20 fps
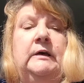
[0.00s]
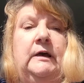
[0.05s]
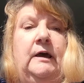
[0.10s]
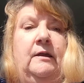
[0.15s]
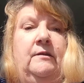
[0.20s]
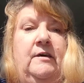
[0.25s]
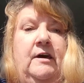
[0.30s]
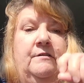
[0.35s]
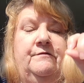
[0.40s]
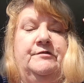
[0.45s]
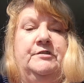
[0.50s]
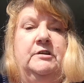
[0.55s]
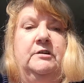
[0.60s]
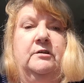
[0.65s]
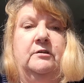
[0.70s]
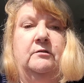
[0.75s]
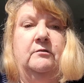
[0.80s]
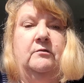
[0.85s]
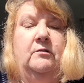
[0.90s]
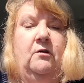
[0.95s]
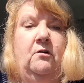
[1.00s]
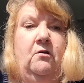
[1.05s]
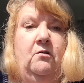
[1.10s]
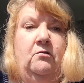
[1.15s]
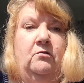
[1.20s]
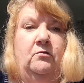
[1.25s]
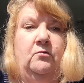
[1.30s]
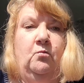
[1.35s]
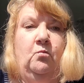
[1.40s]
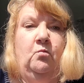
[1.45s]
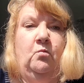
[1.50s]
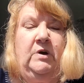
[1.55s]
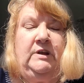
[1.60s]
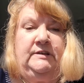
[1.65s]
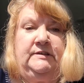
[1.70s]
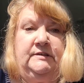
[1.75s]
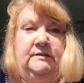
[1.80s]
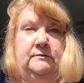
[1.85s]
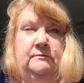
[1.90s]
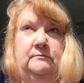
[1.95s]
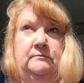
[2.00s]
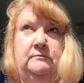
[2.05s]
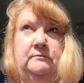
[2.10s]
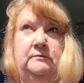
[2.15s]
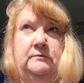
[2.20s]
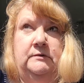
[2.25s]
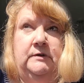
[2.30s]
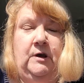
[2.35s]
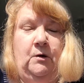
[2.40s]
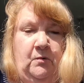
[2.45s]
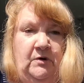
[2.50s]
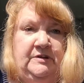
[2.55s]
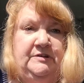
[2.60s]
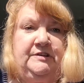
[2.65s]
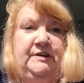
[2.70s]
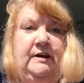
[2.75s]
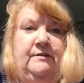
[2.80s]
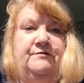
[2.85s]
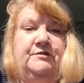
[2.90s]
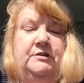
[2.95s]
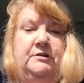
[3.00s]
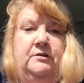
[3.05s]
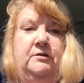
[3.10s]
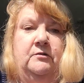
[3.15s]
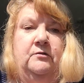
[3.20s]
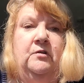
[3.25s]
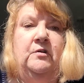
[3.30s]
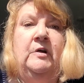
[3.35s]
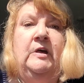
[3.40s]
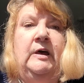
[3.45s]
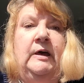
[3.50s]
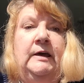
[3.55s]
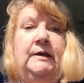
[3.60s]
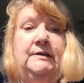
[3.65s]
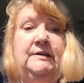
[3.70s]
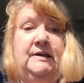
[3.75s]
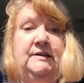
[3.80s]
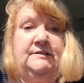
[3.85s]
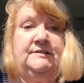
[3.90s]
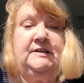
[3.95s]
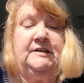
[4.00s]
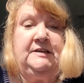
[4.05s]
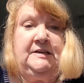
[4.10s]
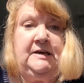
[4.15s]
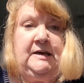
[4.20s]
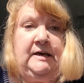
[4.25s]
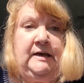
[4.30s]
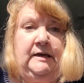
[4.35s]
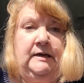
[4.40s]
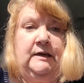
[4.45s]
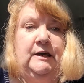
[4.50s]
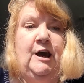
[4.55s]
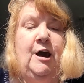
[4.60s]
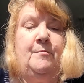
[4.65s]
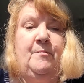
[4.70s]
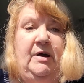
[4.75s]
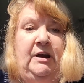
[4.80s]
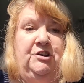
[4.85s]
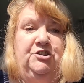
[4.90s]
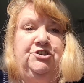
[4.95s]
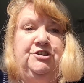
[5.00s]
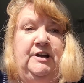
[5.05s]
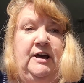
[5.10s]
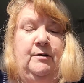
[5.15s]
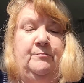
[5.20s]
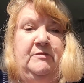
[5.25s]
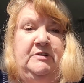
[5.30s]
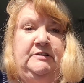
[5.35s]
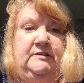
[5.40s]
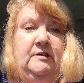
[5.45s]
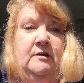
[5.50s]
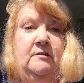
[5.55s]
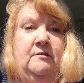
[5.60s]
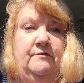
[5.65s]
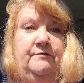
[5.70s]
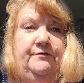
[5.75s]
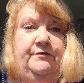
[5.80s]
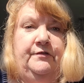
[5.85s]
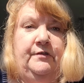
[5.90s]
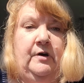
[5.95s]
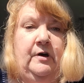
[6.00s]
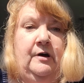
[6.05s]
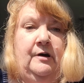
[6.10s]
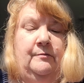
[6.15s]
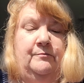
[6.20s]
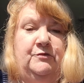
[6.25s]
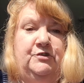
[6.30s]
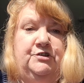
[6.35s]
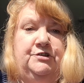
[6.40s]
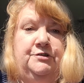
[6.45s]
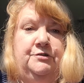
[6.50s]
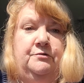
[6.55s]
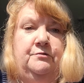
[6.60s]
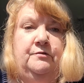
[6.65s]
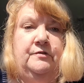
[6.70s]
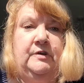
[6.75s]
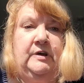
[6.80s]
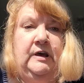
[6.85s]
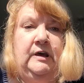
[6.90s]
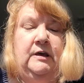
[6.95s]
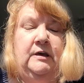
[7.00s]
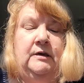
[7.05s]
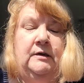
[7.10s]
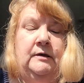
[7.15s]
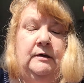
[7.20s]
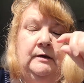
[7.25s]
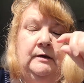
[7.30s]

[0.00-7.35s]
in the afternoon on Wednesday afternoon. Yesterday, I managed to get myself to the